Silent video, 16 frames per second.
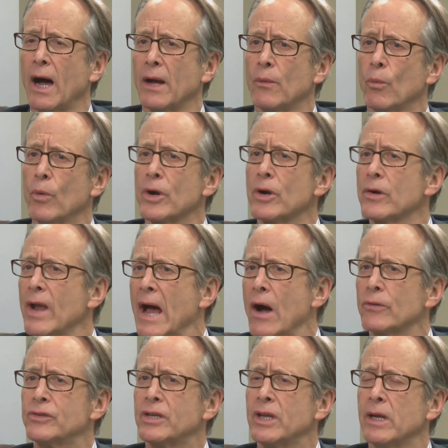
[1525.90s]
We're
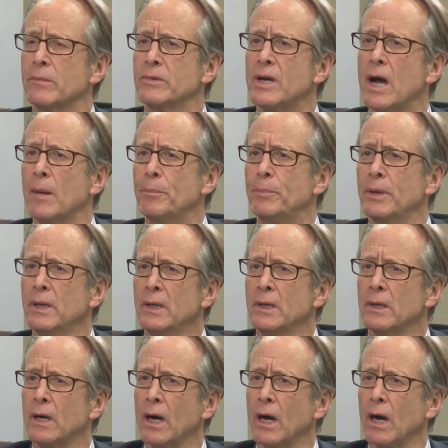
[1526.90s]
now teamed up
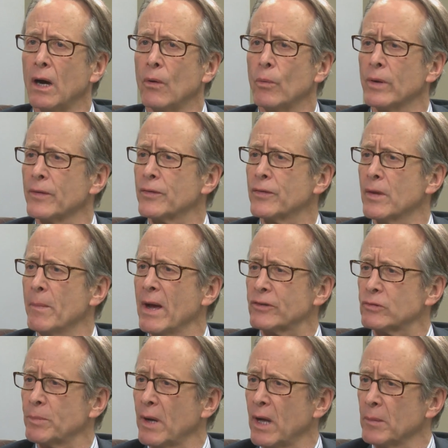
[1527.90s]
with the
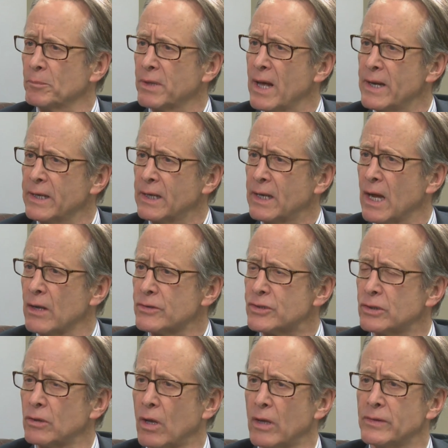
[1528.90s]
Metropolitan Planning
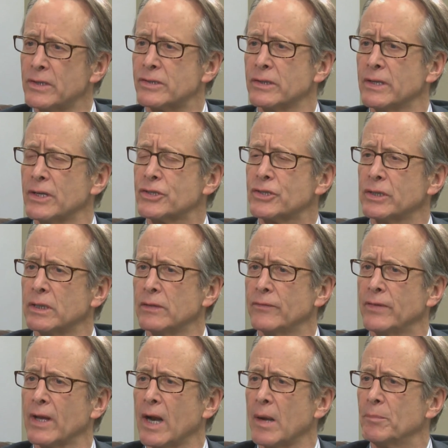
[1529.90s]
Council on this
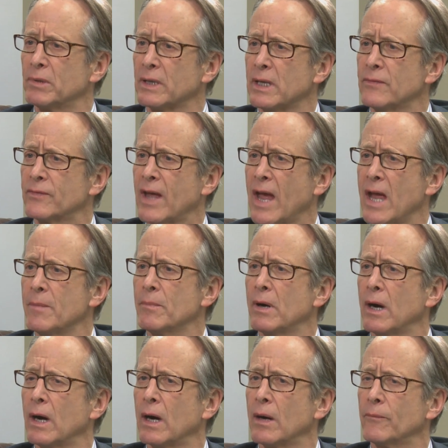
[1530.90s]
initiative that I believe came
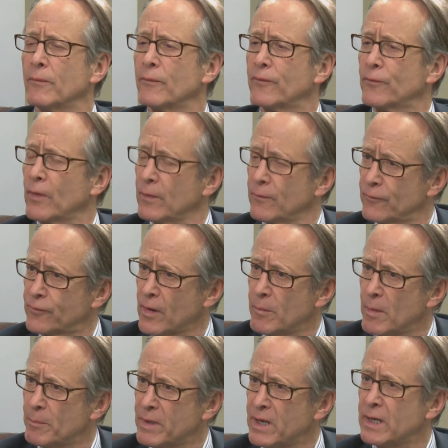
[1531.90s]

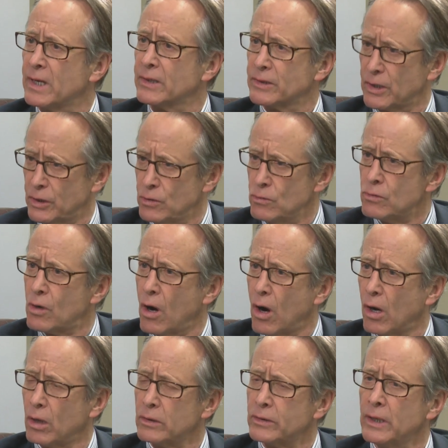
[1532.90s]
from a meeting that you
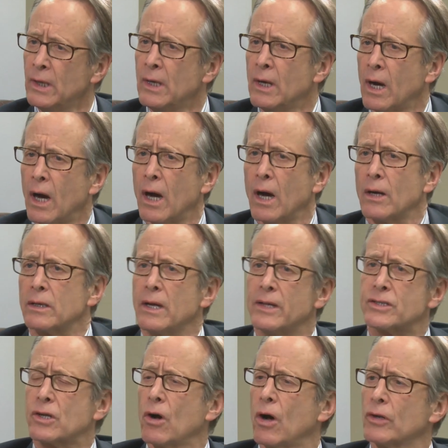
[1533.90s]
called.
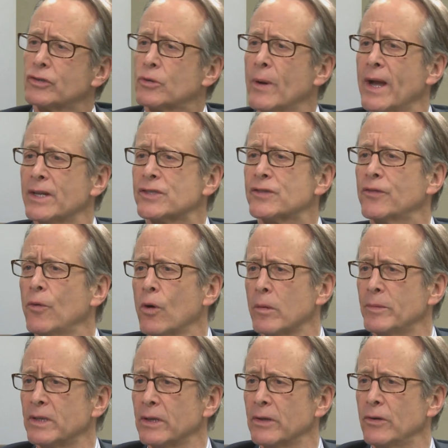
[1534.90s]
It's called
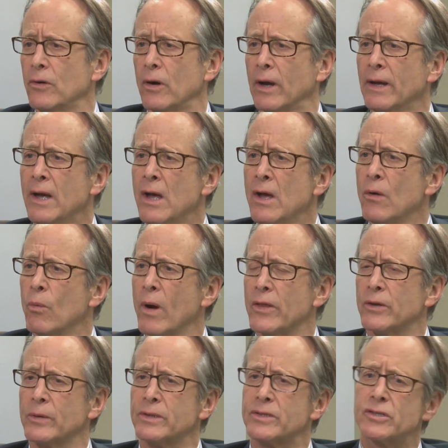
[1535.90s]
Transform Illinois.
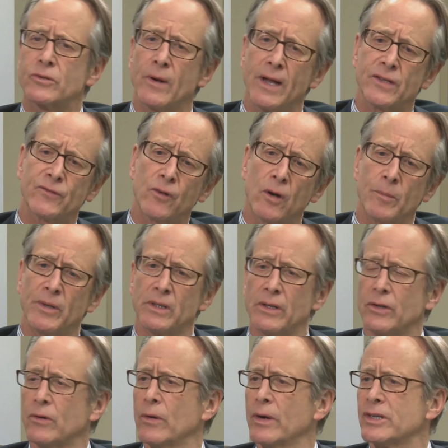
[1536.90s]
Whether it's Transform
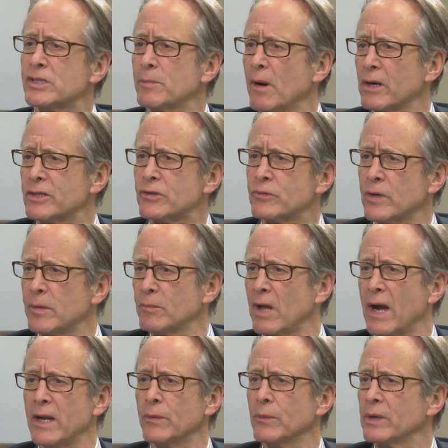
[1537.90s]
Illinois, Smart
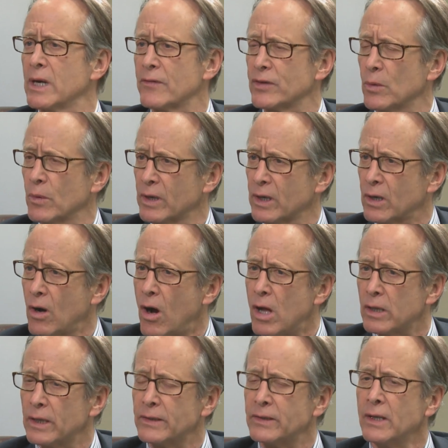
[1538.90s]
Streamlining, whatever you want to
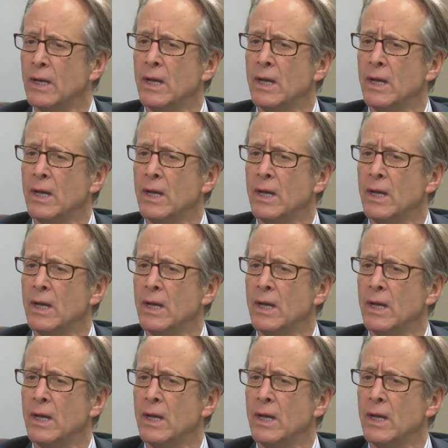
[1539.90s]
call it,